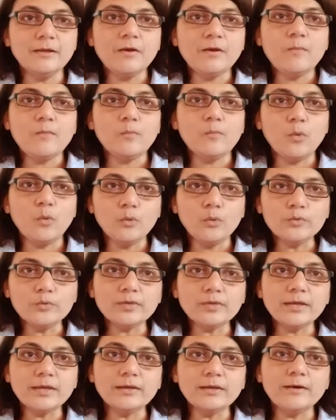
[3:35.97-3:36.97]

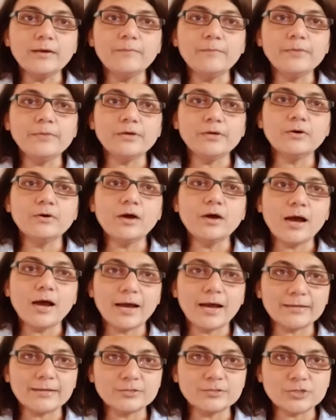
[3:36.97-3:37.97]
more than a mere
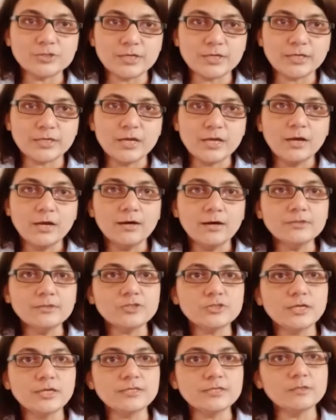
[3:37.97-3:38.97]
handshake, a
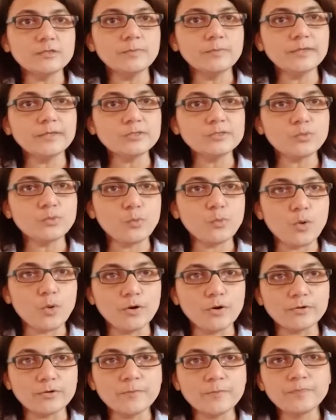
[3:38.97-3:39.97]
gentleman's
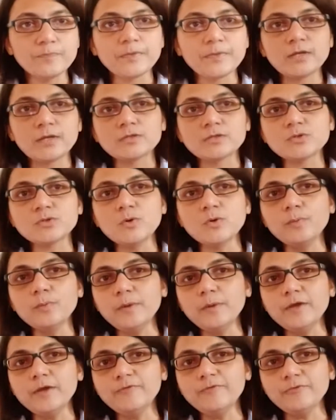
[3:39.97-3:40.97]
word.
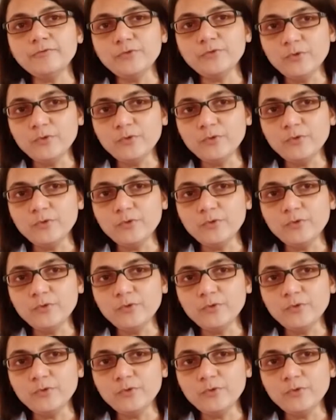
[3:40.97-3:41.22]
So if